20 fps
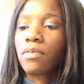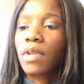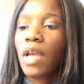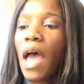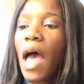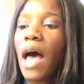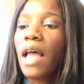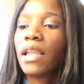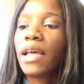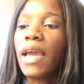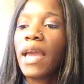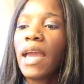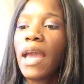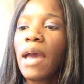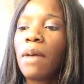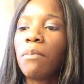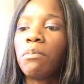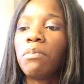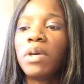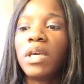
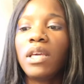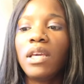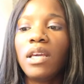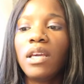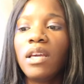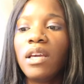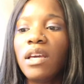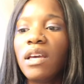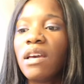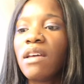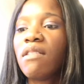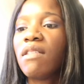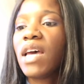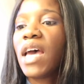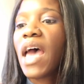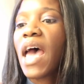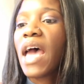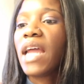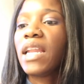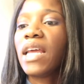LAMP,
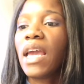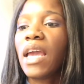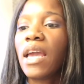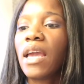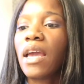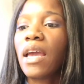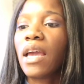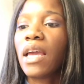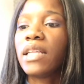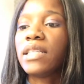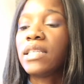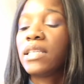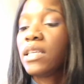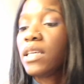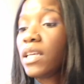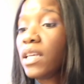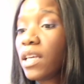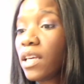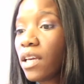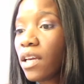the
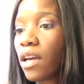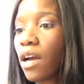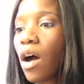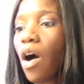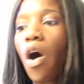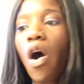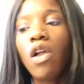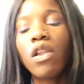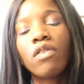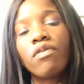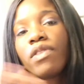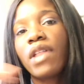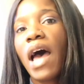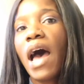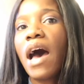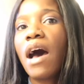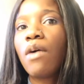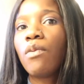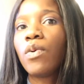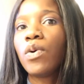NAAT, all of
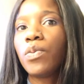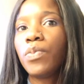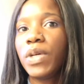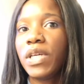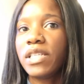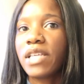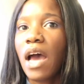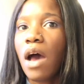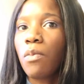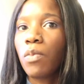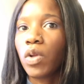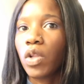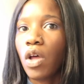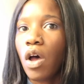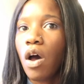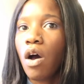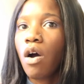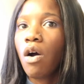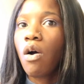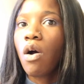that will be down
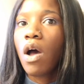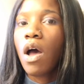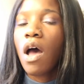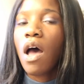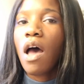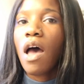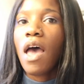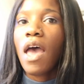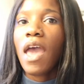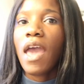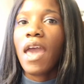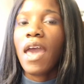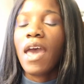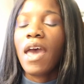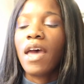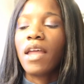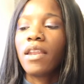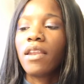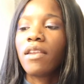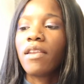below.
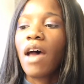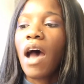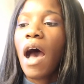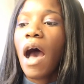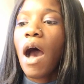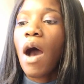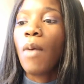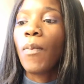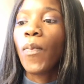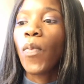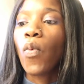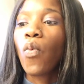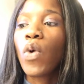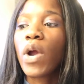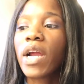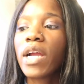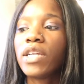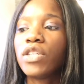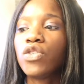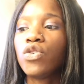And
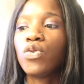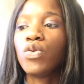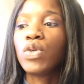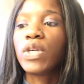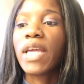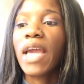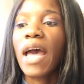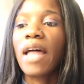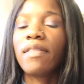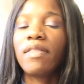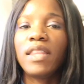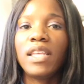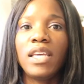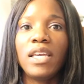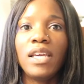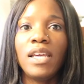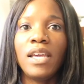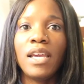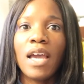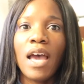where to get
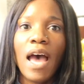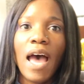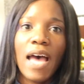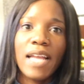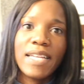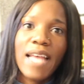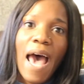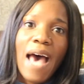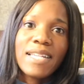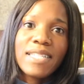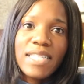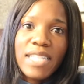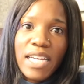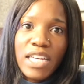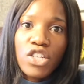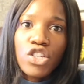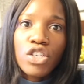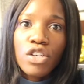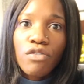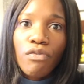the
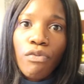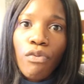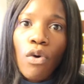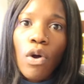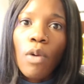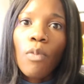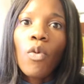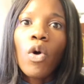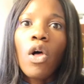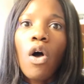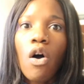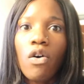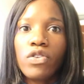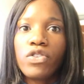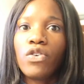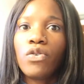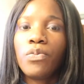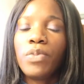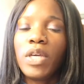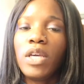attestation form will
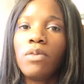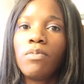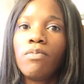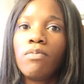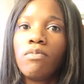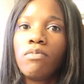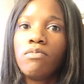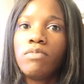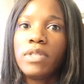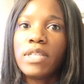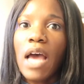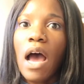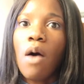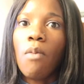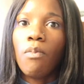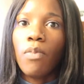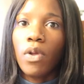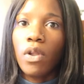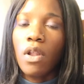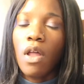also be
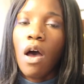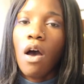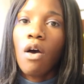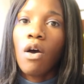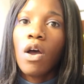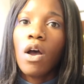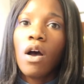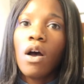down below.